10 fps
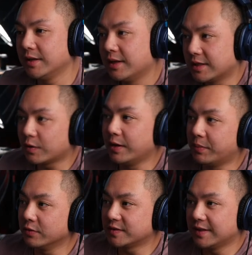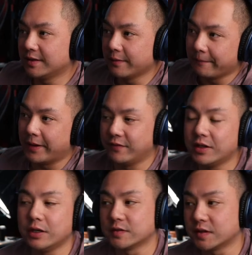That's why I posted my
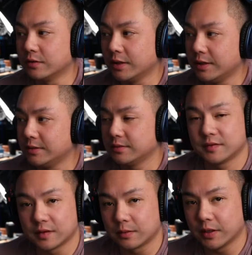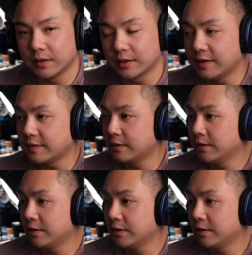video so late. Sorry about that, guys.